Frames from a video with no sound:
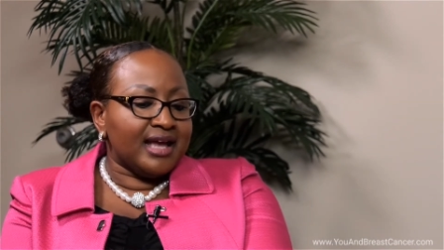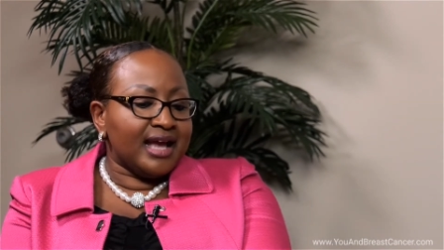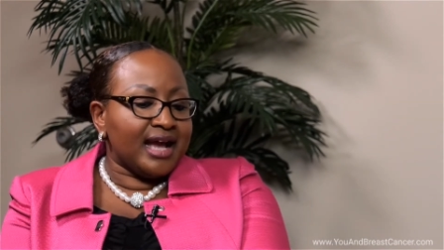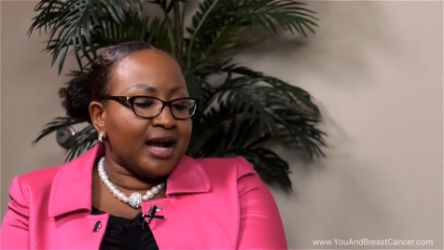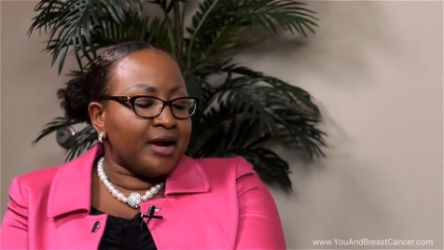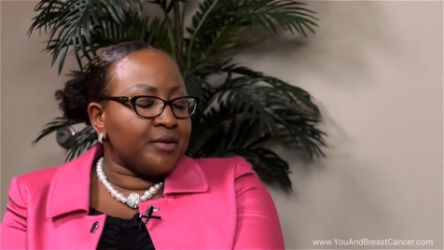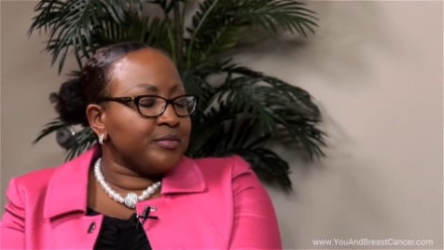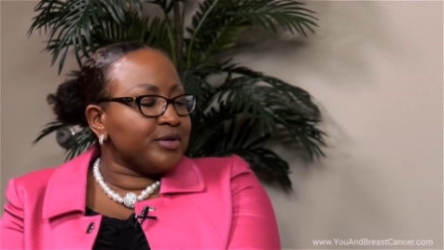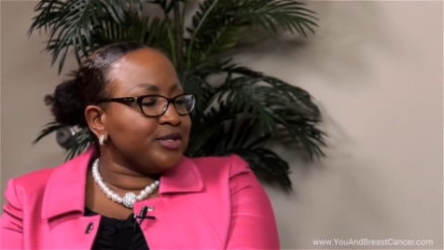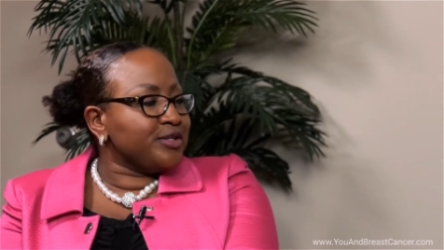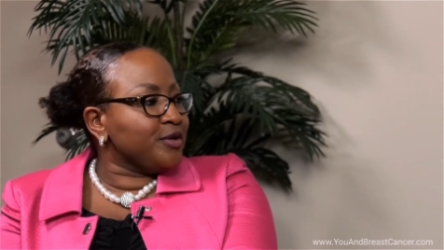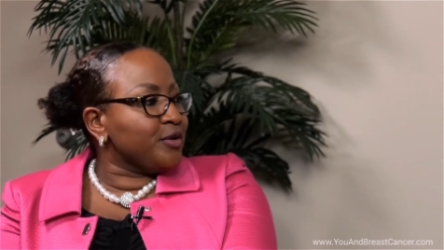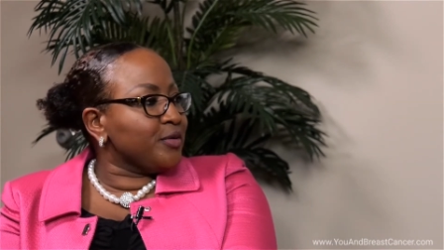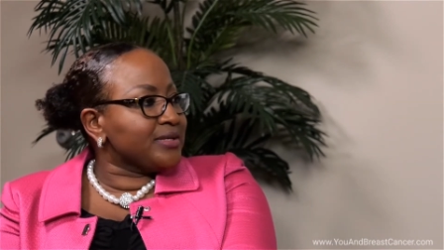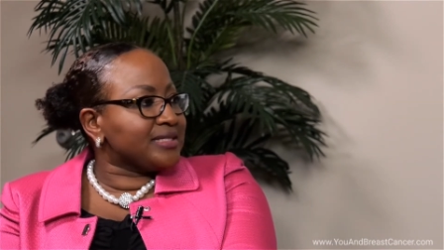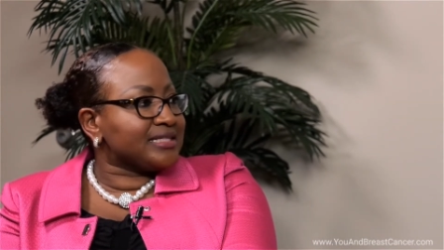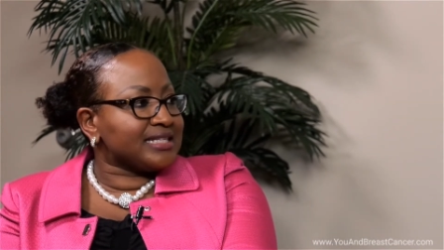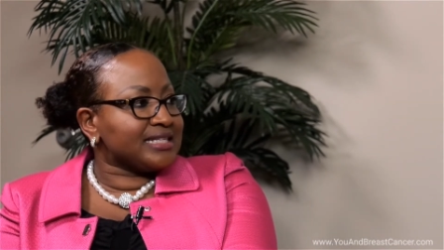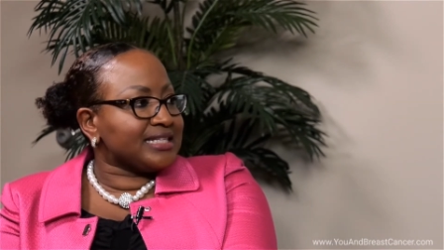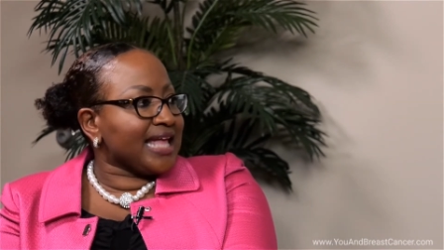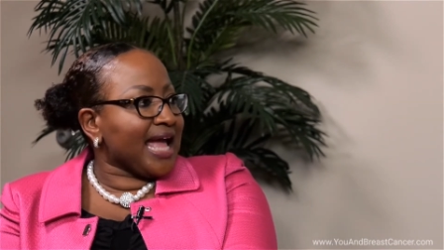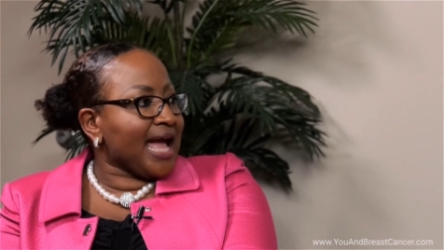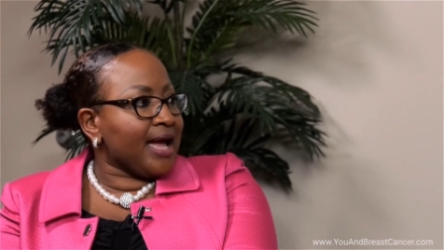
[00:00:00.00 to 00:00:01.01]
and we know
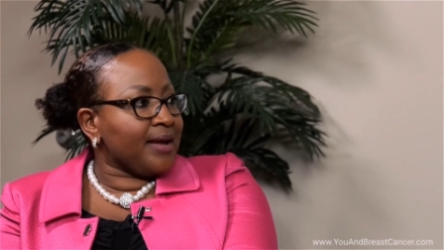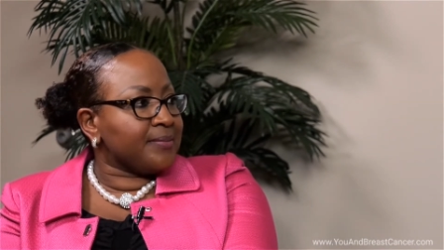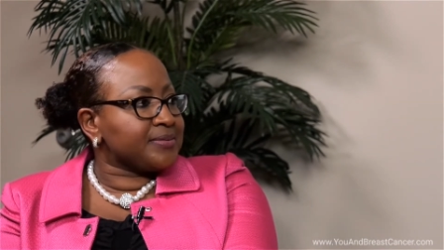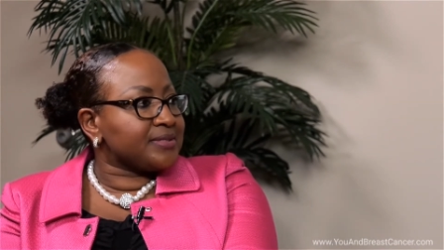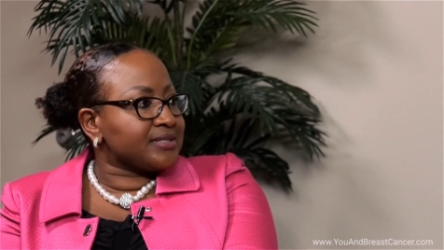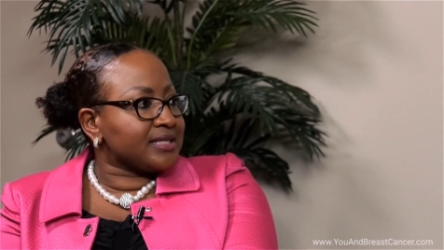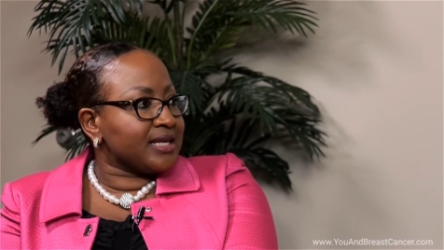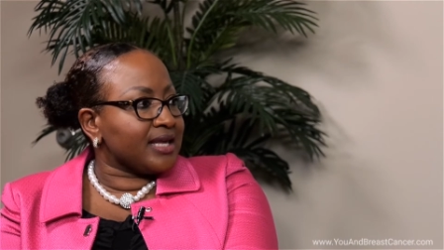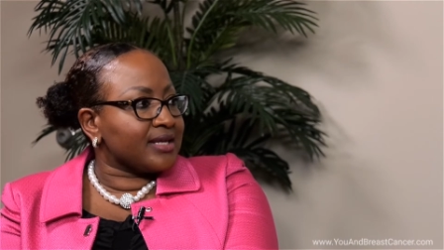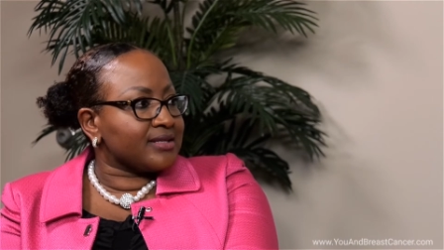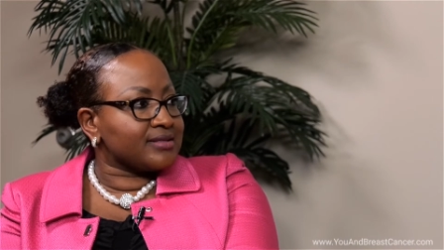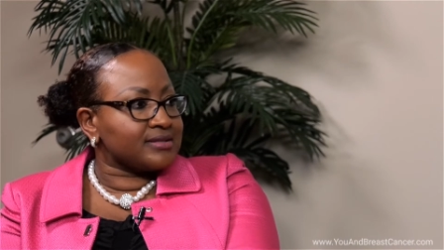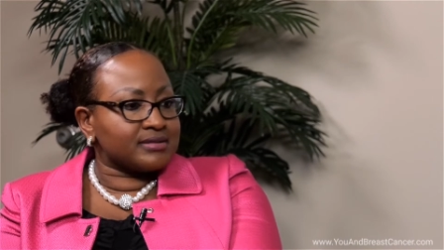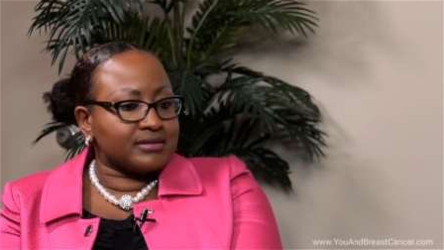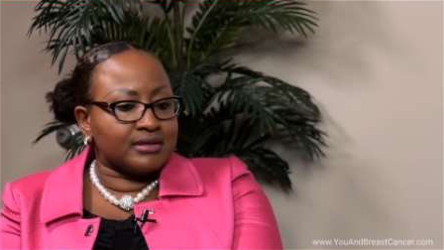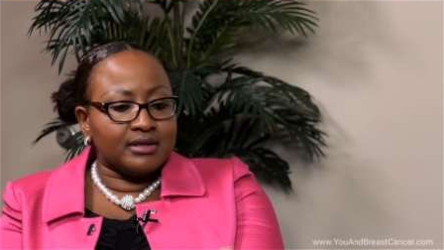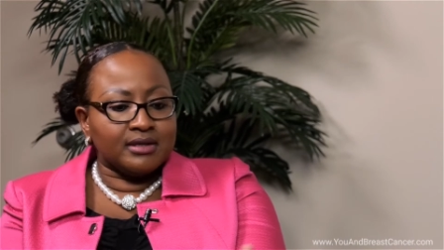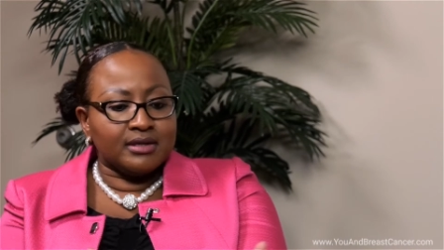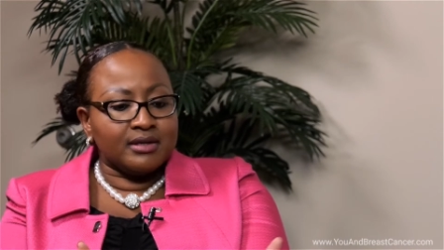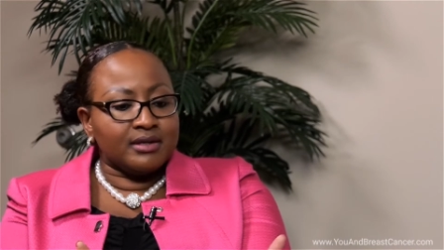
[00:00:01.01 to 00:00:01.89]
it's an abscess,